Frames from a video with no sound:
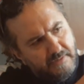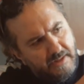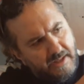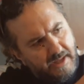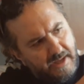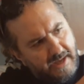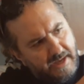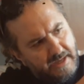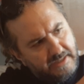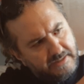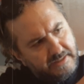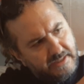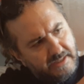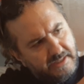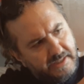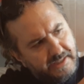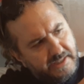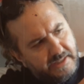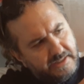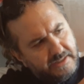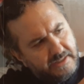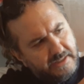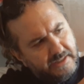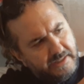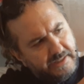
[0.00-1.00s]
high
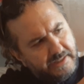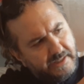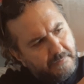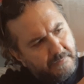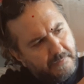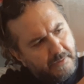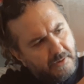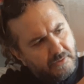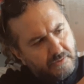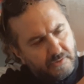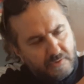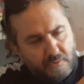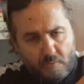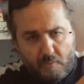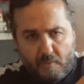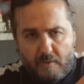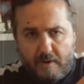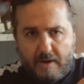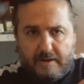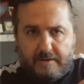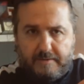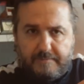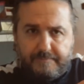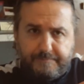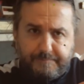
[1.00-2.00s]
density is about
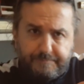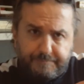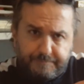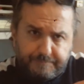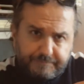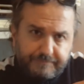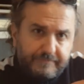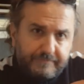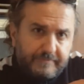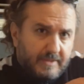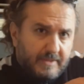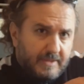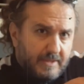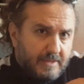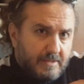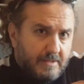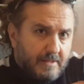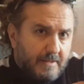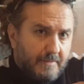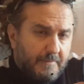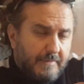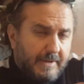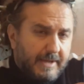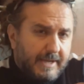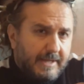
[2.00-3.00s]
1
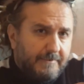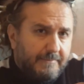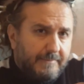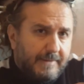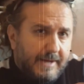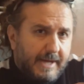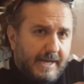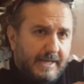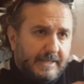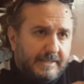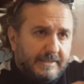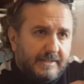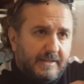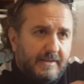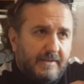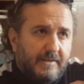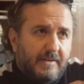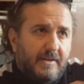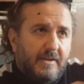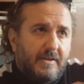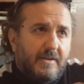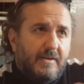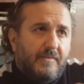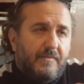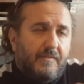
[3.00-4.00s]
megabyte,
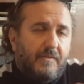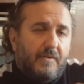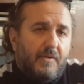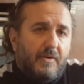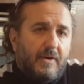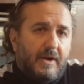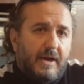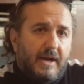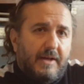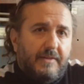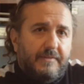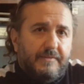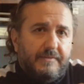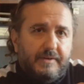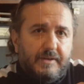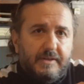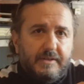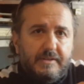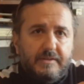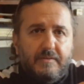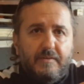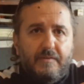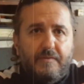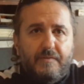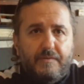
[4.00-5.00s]

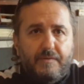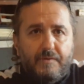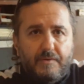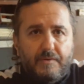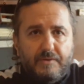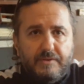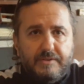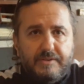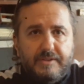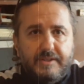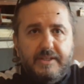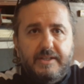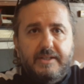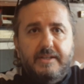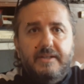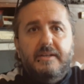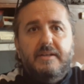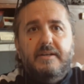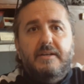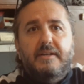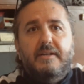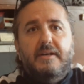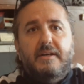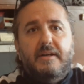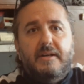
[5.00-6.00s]
440
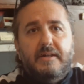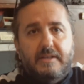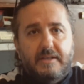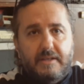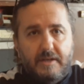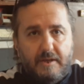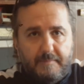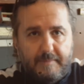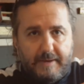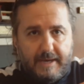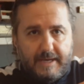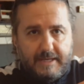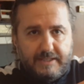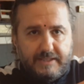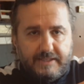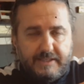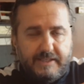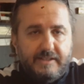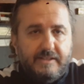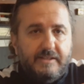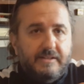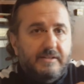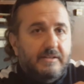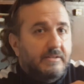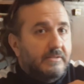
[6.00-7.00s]

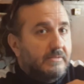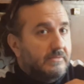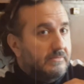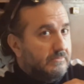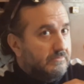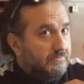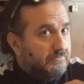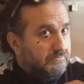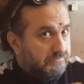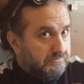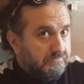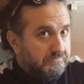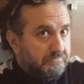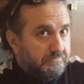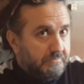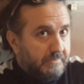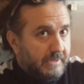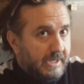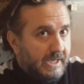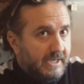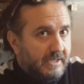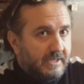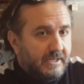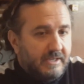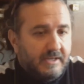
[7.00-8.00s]
kilobytes.
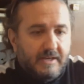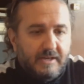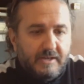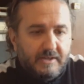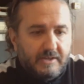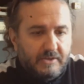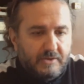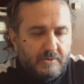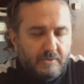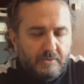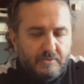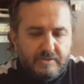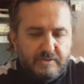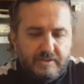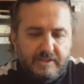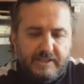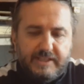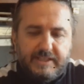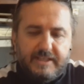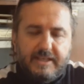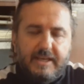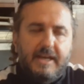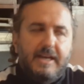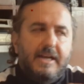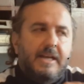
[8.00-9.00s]
Big, good
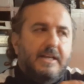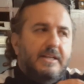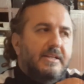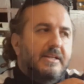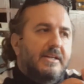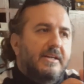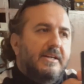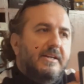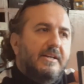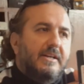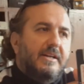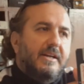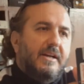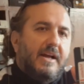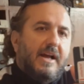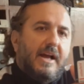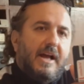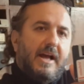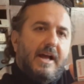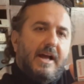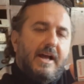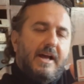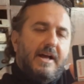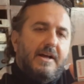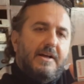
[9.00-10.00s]
diskette.
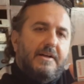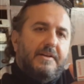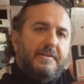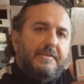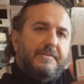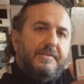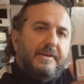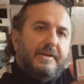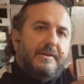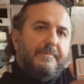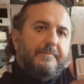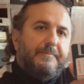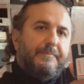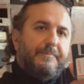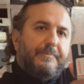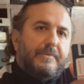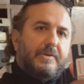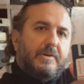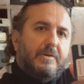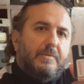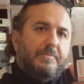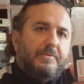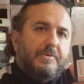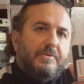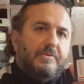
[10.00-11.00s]
The
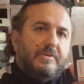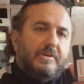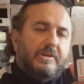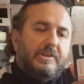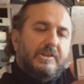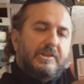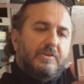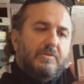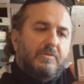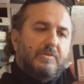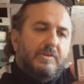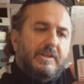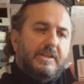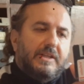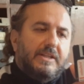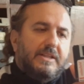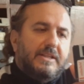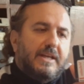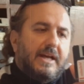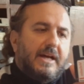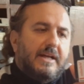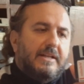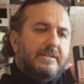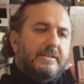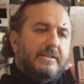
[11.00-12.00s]
computers use it
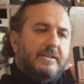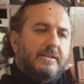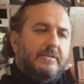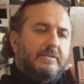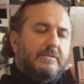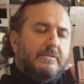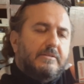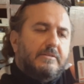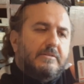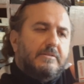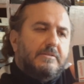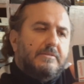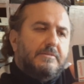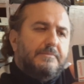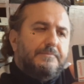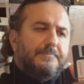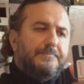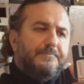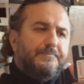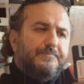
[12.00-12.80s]
until